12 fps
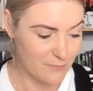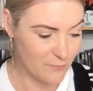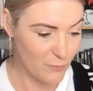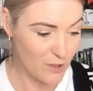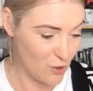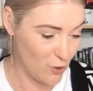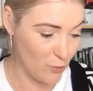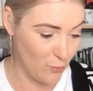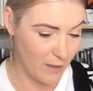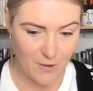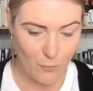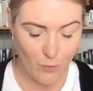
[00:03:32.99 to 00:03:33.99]
We
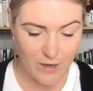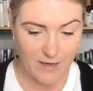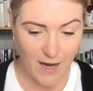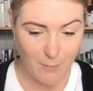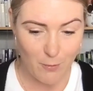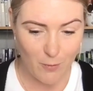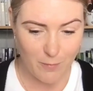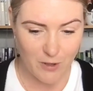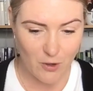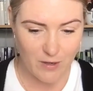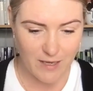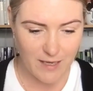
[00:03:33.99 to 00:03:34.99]
knew one couple when we
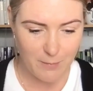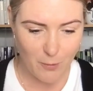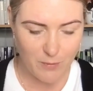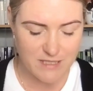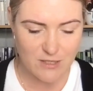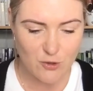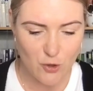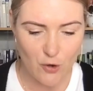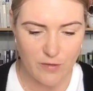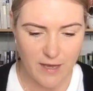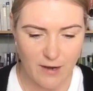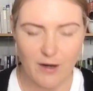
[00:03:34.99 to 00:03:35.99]
got here, but we didn't know
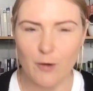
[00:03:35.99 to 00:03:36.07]
the area.